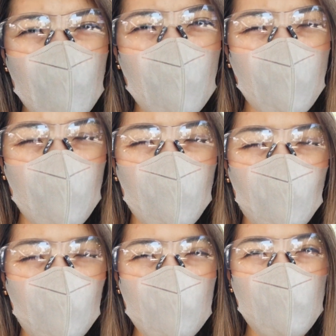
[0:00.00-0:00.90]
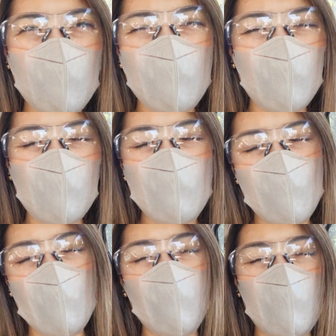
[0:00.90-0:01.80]
I think the complete healing is
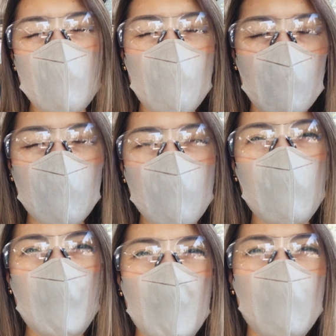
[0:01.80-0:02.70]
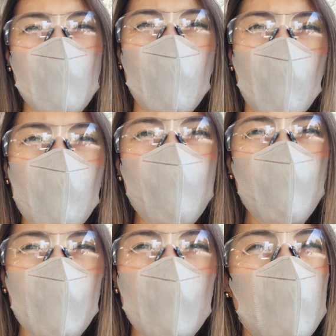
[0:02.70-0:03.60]
about 3 months. So
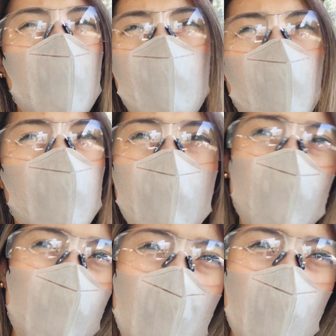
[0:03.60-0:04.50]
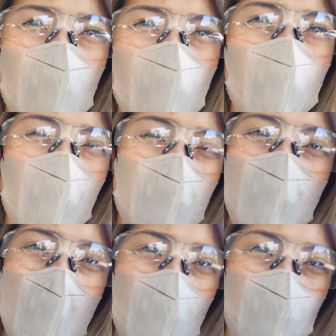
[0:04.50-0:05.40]
as early as now, I'm already
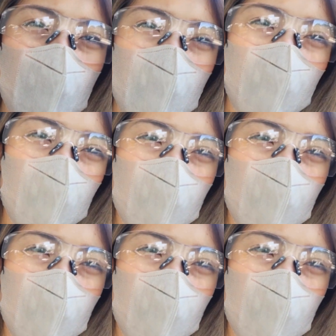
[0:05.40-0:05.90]
happy.